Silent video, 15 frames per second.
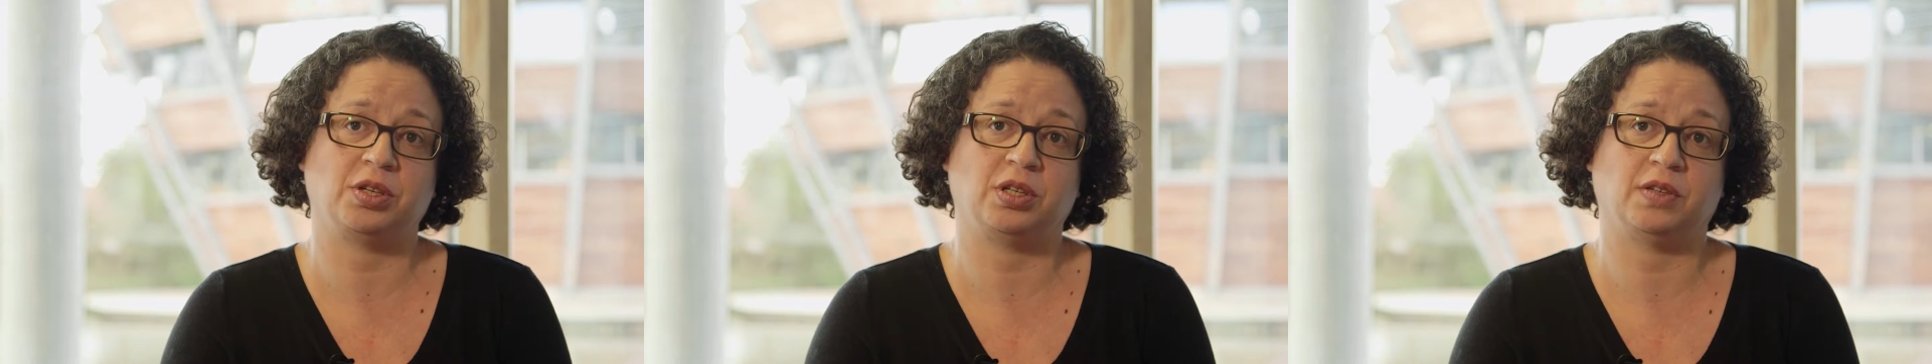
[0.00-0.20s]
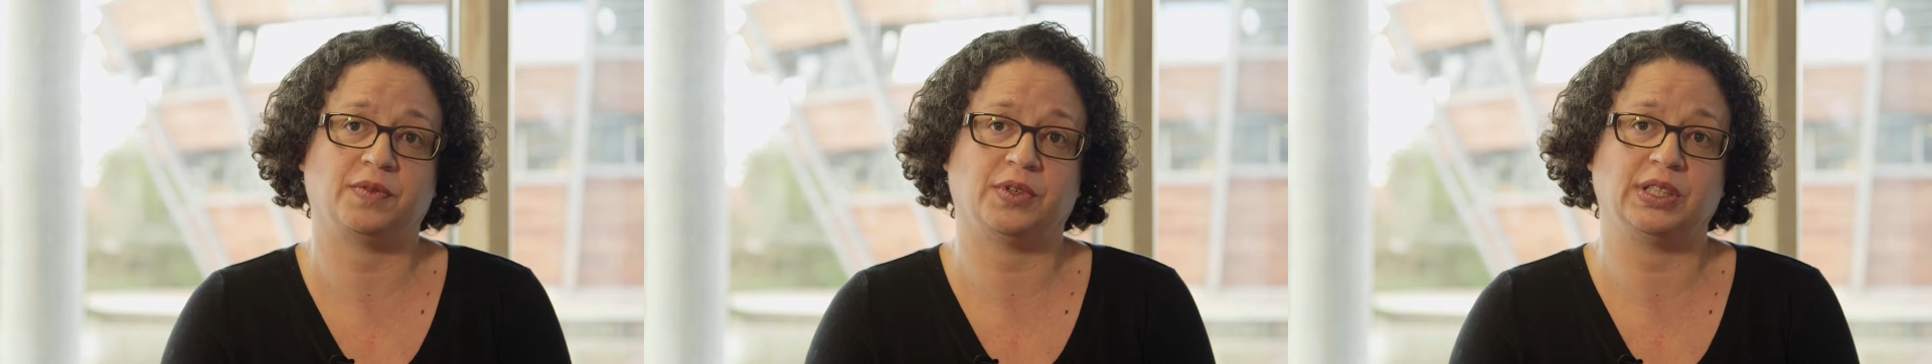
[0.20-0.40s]

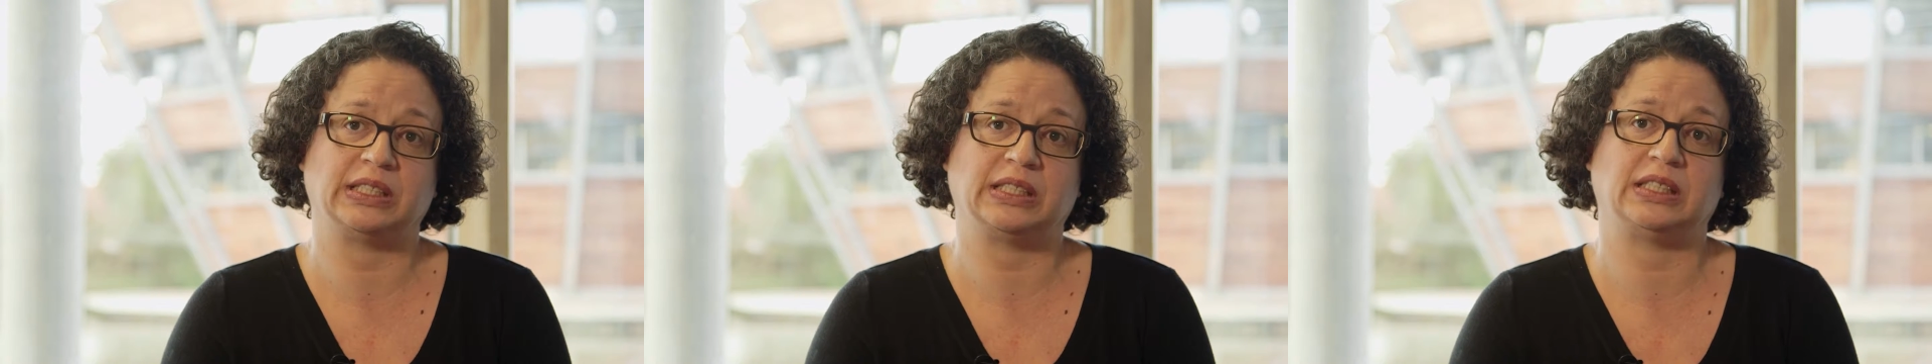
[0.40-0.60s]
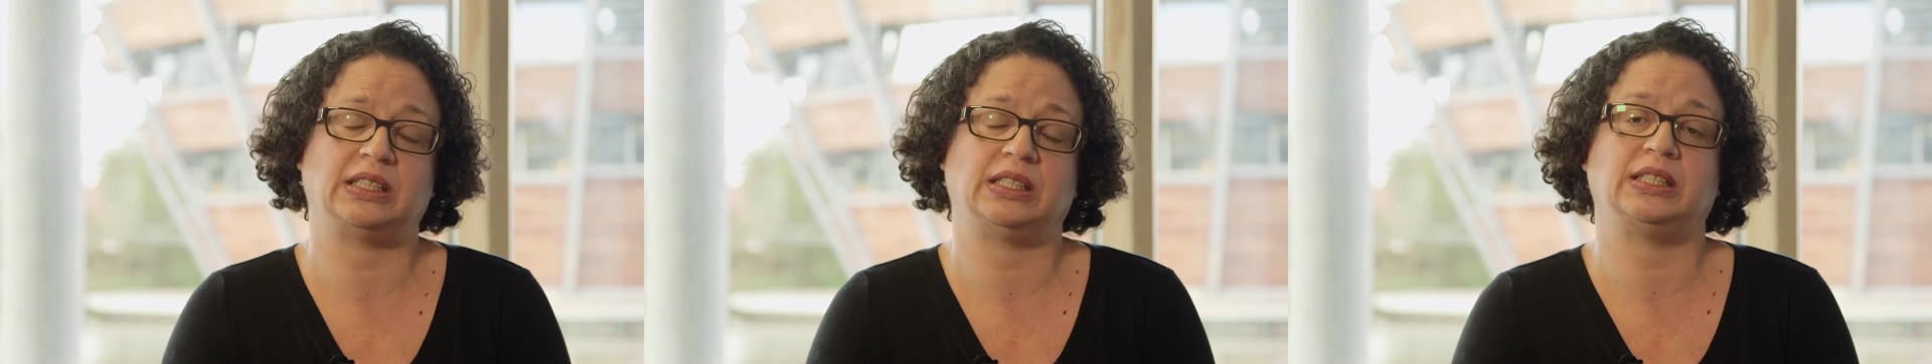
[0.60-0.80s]

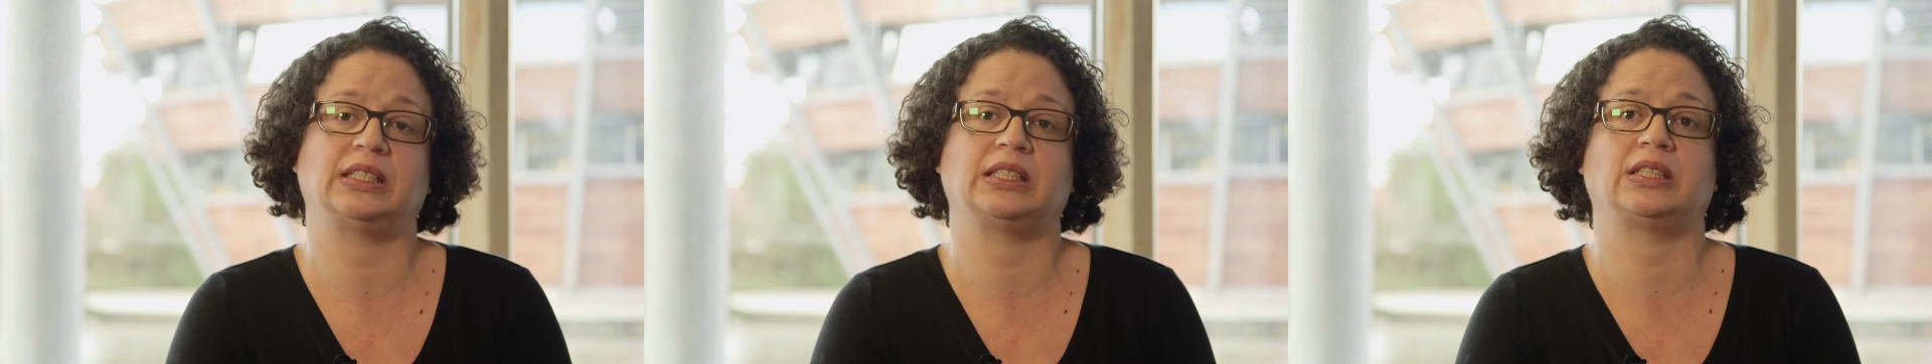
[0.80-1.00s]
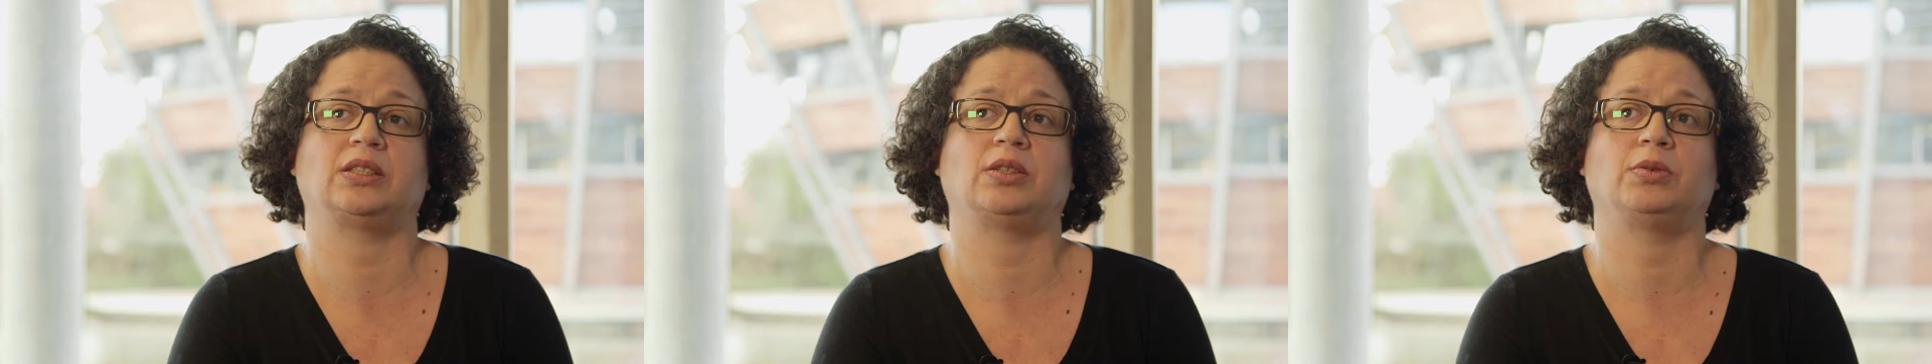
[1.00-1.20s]

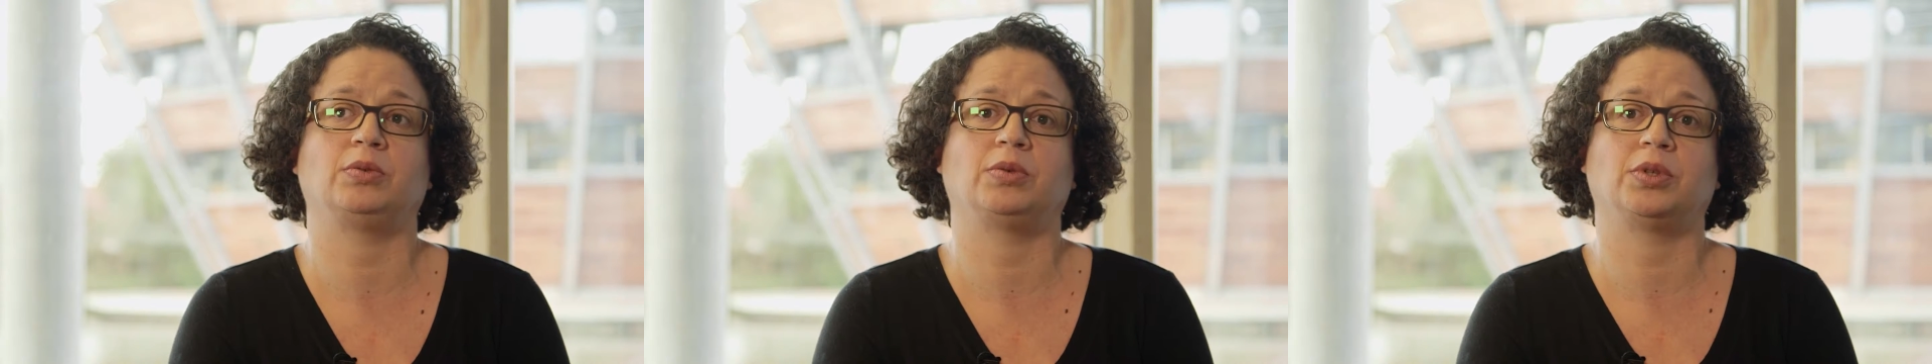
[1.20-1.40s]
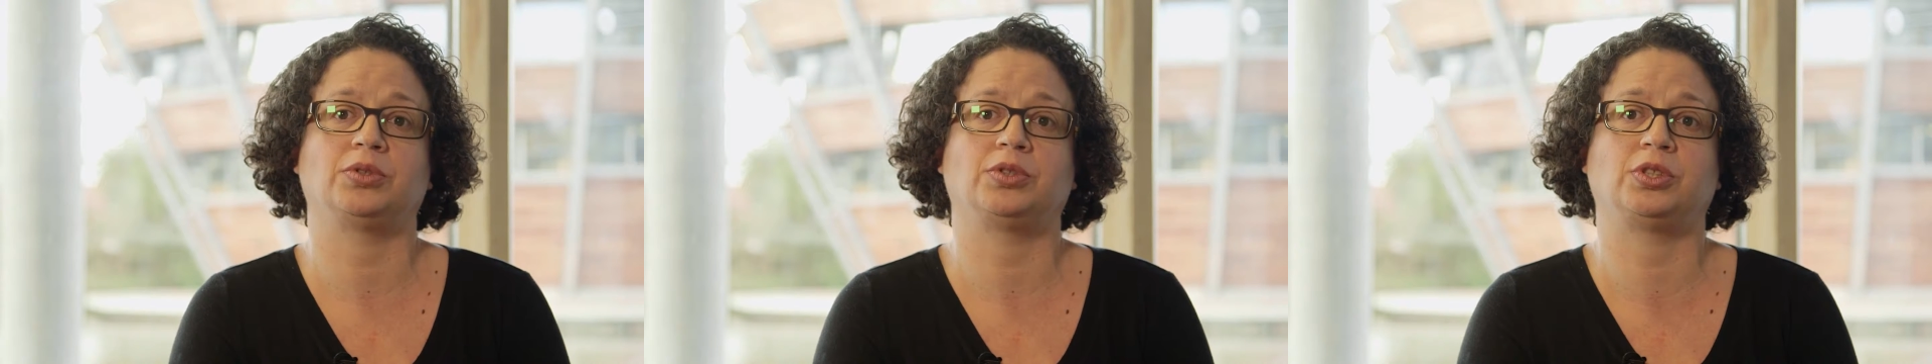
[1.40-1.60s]
universities who are